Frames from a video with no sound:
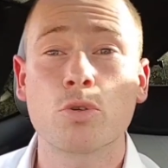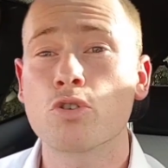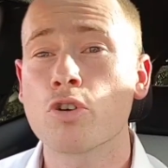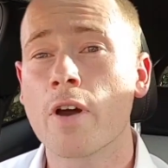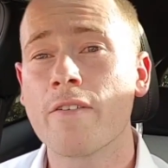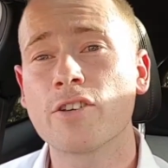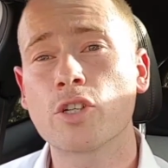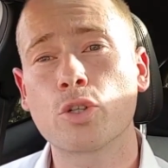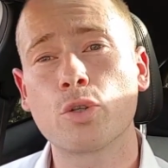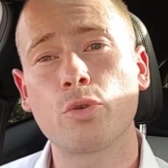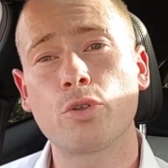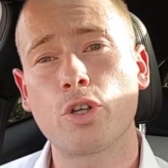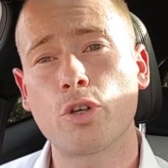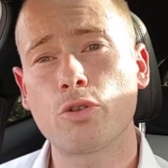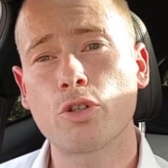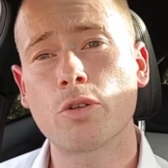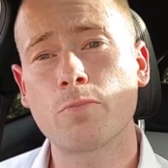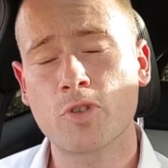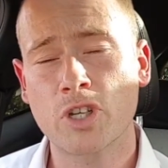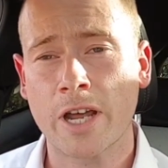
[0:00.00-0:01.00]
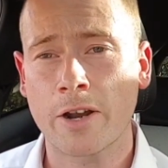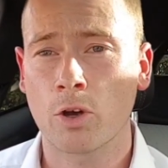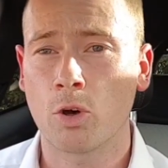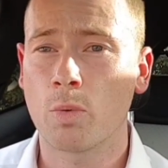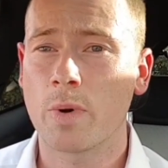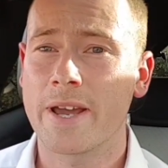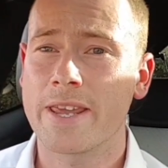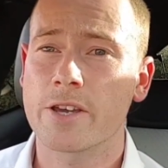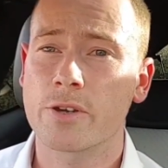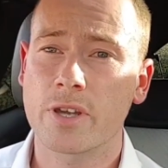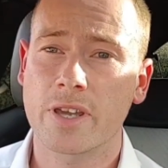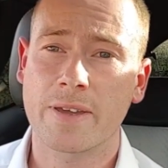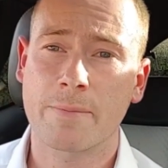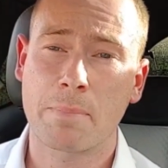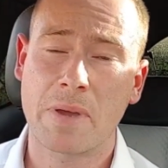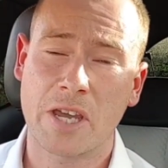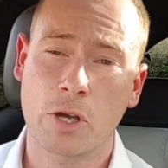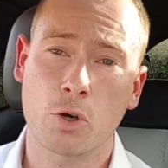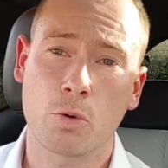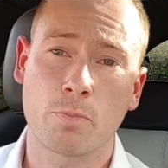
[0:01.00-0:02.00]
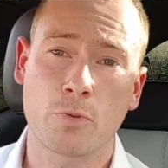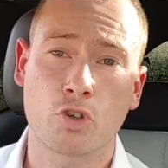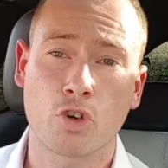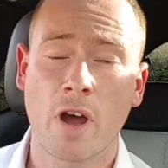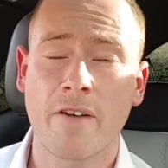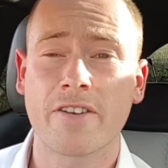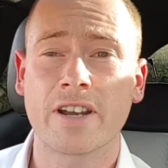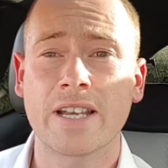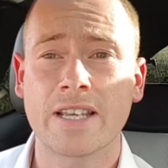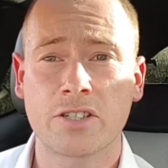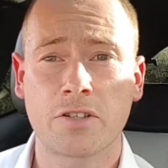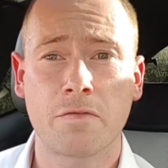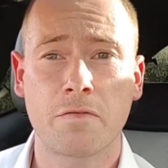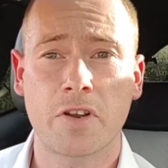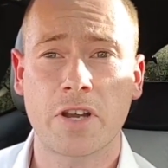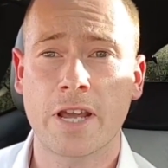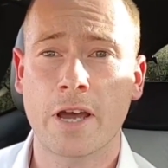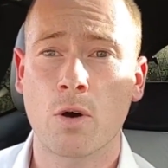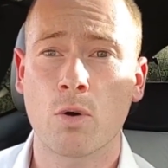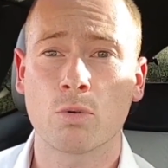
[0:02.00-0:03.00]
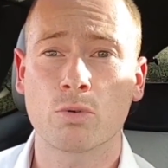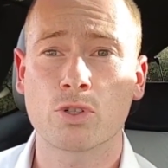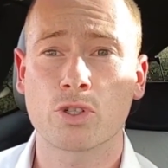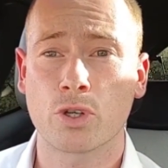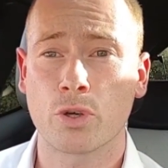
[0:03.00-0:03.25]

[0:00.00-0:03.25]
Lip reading: Driving School YouTube channel where you can pick up driving lesson videos,